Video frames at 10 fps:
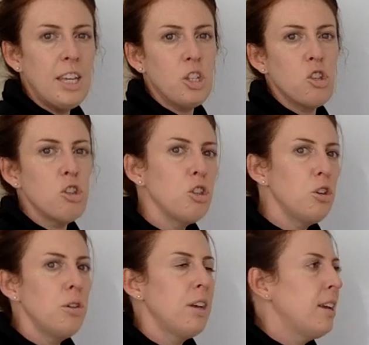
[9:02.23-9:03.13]

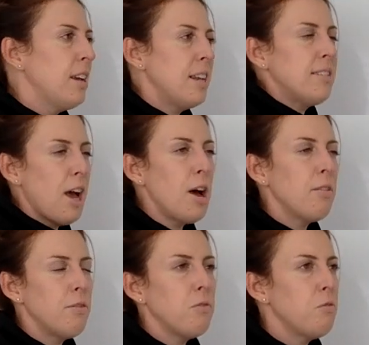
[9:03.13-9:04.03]
exclude. It is not
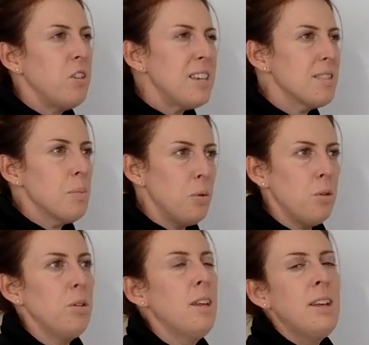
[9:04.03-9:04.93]

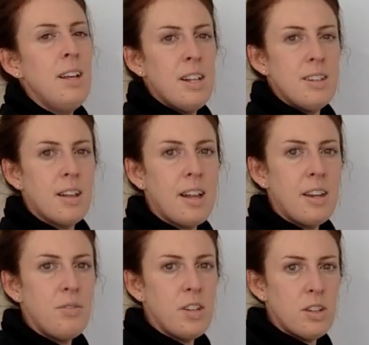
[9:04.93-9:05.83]
feasible to kind
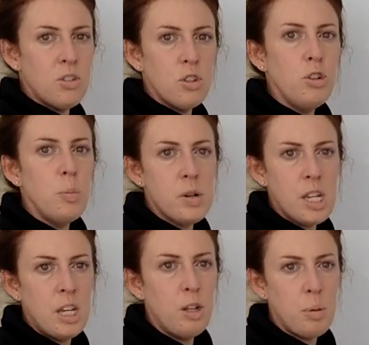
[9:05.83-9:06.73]
of exclude
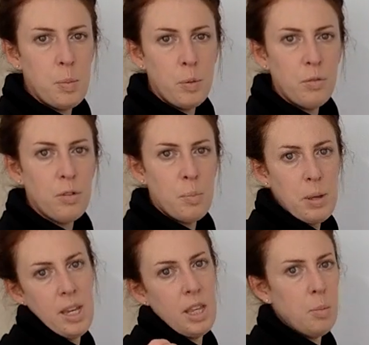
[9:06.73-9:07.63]
particular people from
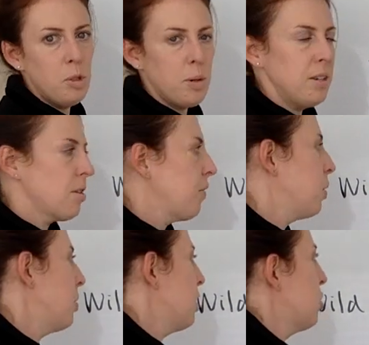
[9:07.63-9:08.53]
picking the blueberries off
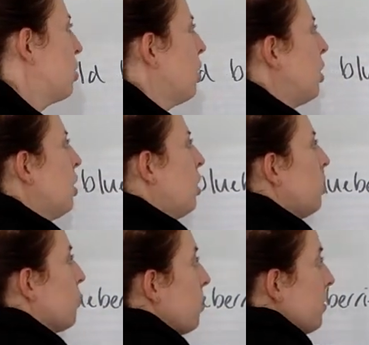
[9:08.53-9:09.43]
the bush.
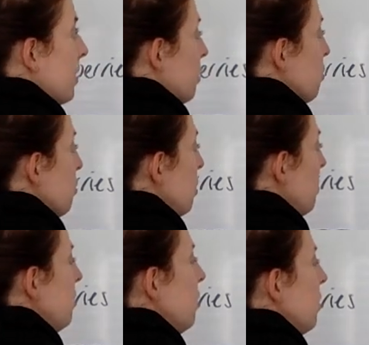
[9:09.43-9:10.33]
So is it
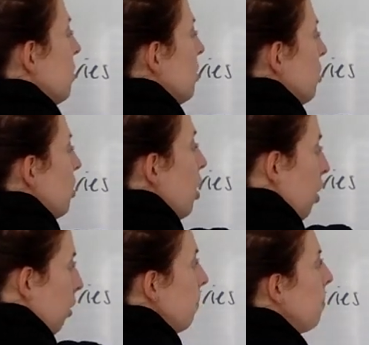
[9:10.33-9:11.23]
excludable?
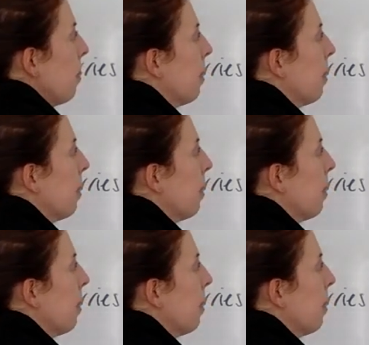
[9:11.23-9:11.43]
No.